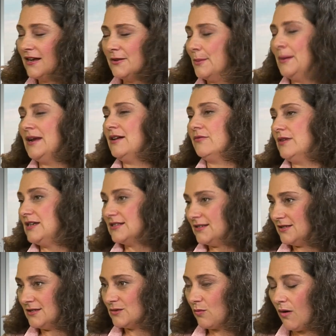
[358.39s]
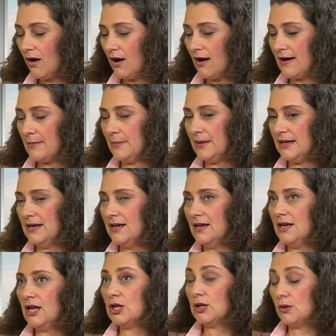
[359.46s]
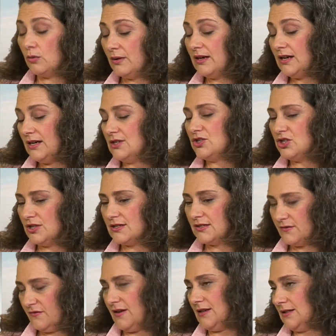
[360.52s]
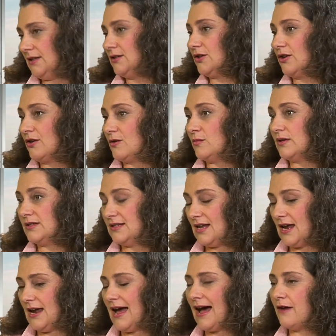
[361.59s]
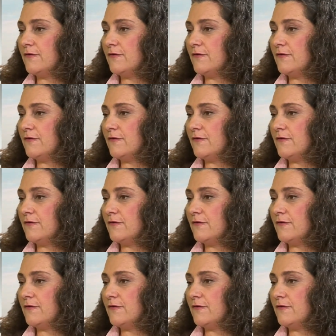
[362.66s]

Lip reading: There are many reasons why, but liquidity is just the fancy term to say how